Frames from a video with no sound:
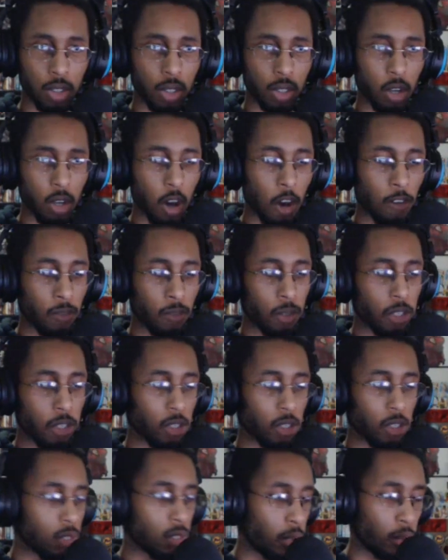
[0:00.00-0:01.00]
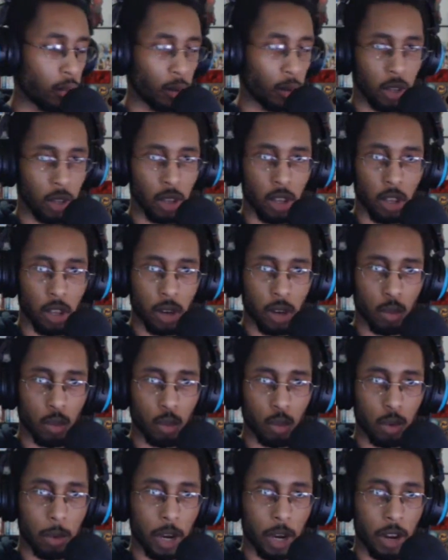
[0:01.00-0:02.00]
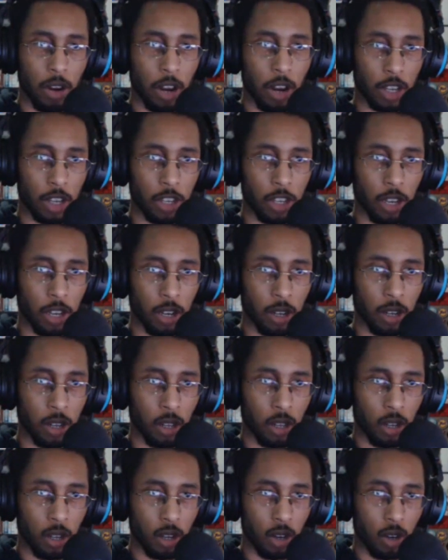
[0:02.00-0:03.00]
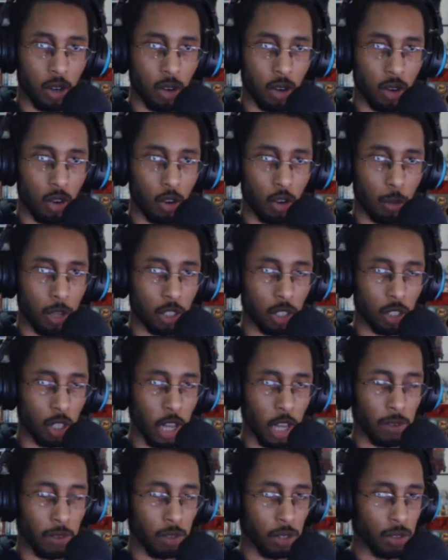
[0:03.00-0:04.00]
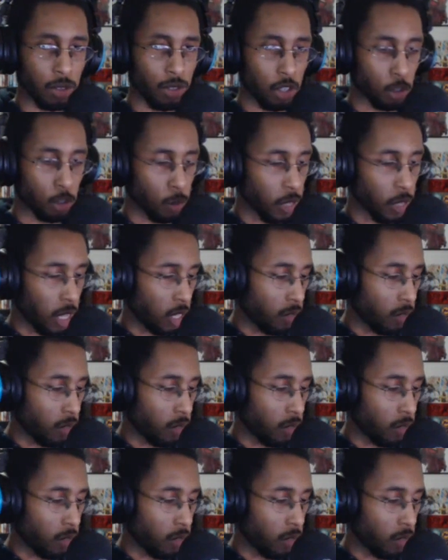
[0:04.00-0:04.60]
an off week, so we might not get a whole bunch of live listeners, but that's